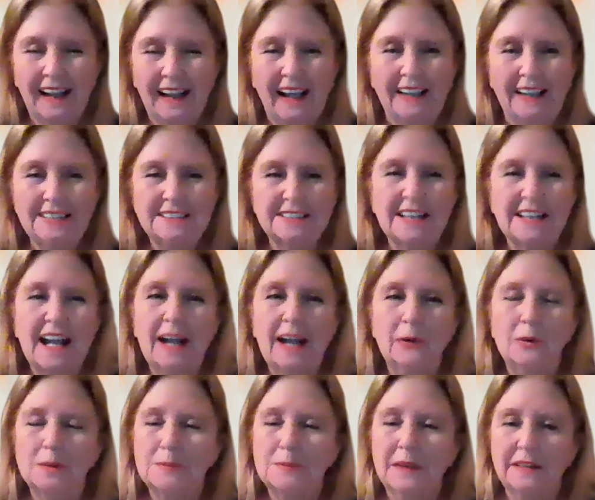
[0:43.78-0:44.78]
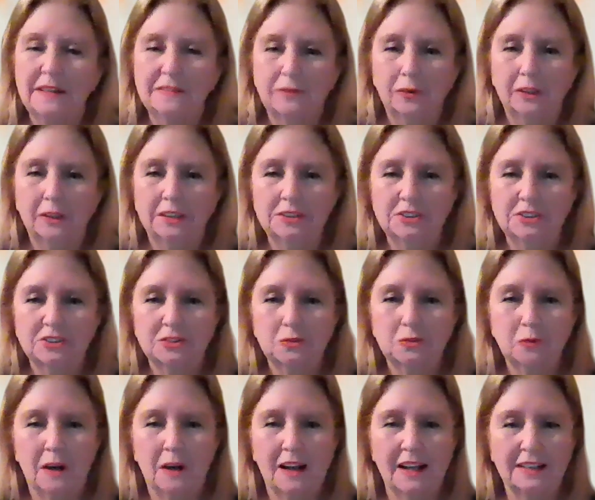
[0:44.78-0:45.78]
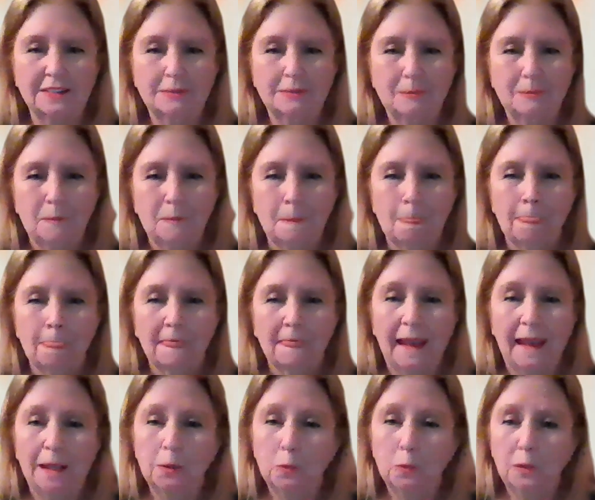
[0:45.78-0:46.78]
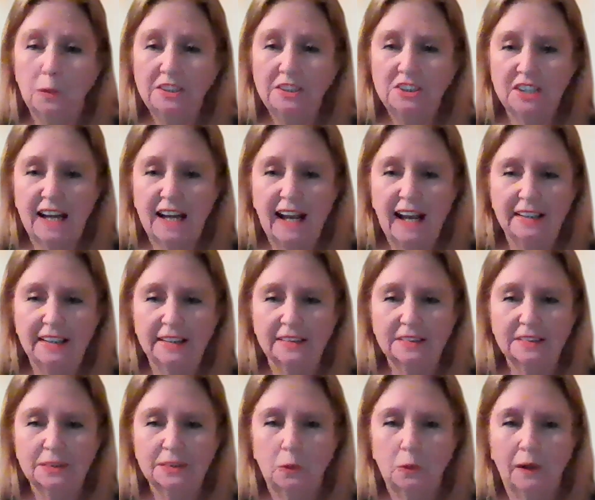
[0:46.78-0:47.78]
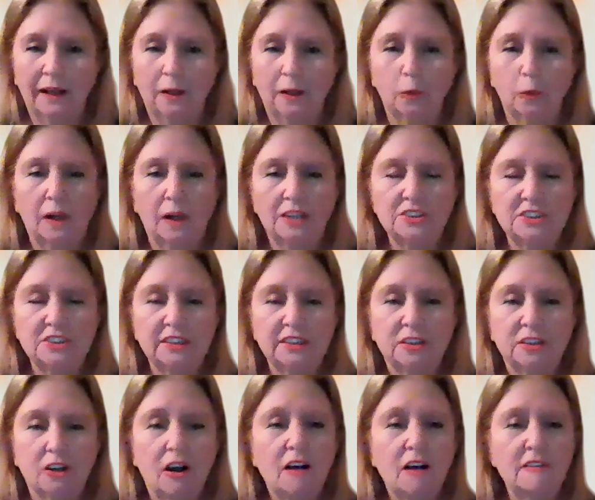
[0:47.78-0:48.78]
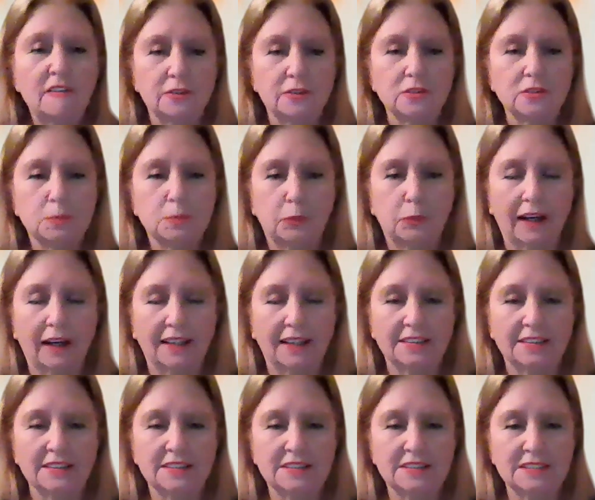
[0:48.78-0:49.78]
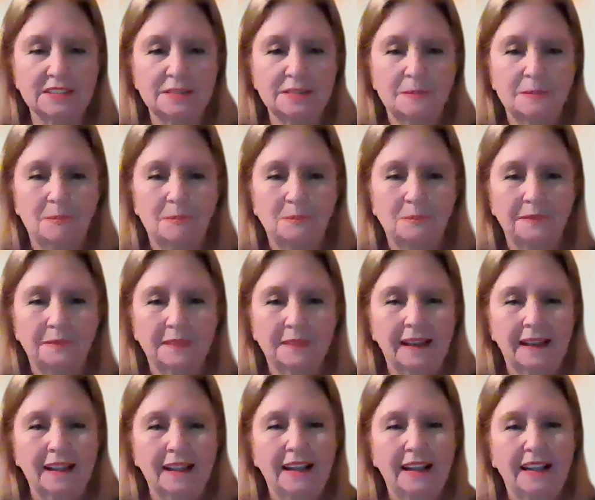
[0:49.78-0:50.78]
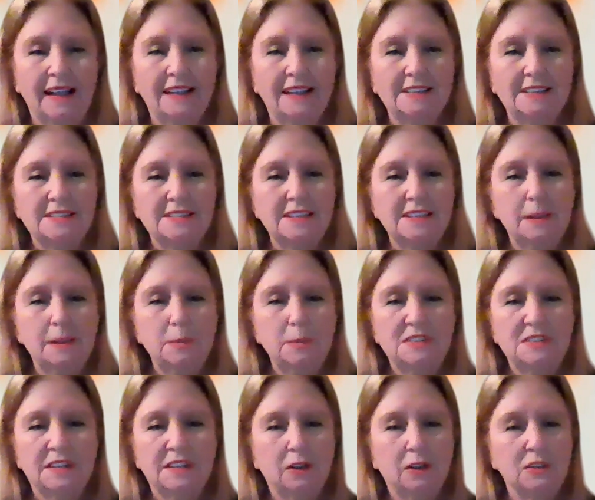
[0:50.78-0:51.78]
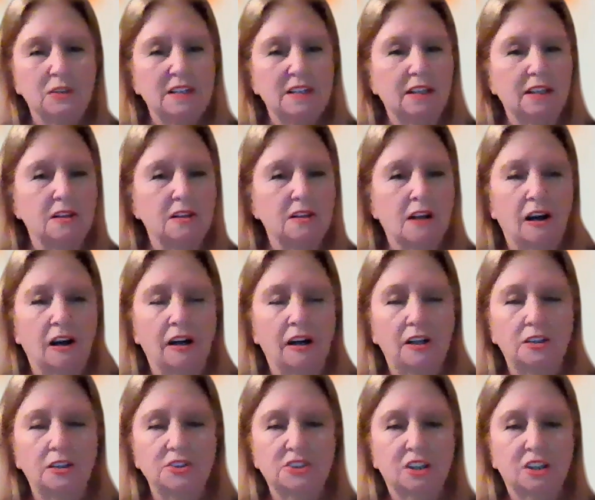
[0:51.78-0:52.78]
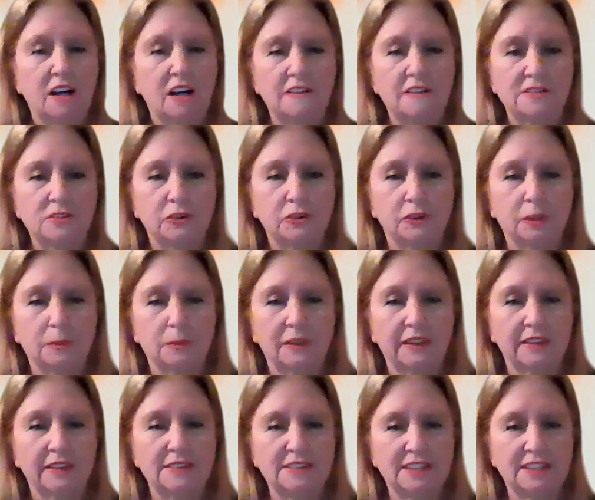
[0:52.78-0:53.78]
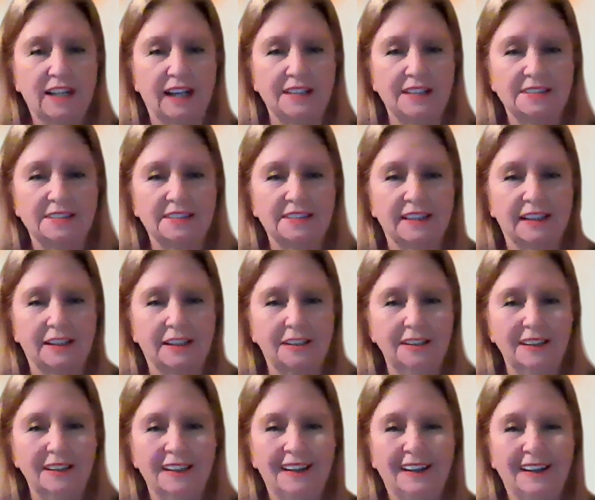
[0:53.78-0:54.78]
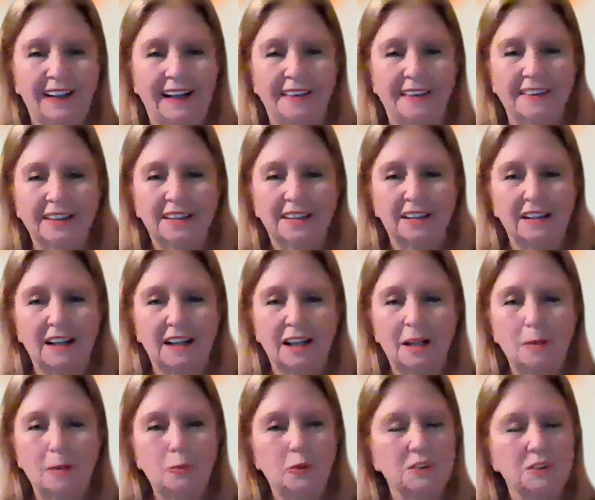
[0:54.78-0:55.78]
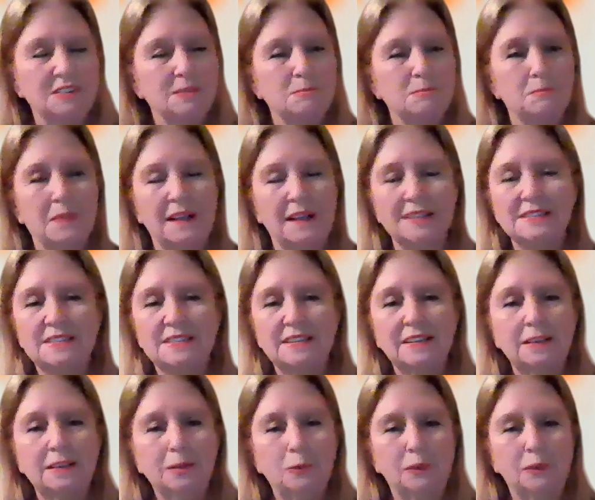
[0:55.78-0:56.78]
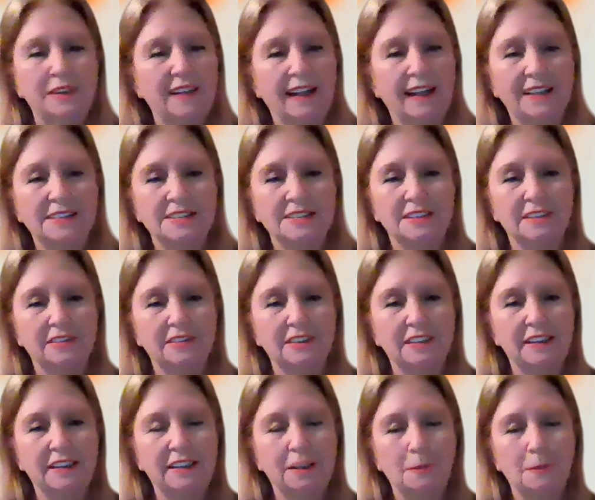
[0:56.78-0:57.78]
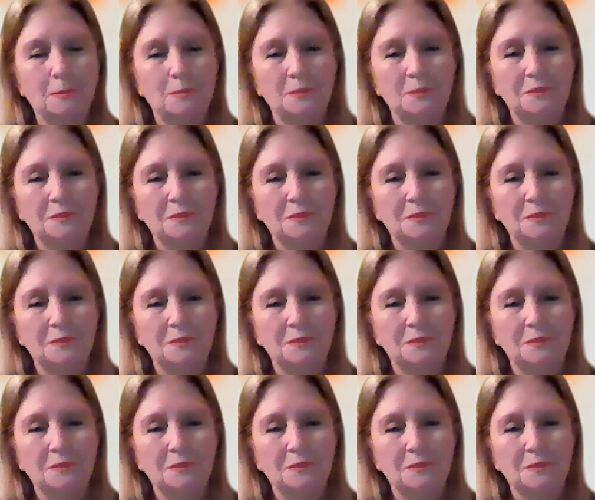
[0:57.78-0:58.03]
I sat with my friend Sharon and we chatted while watching golfers practice. It seems there's a large golf tournament in Scottsdale, and the club was buzzing with activity.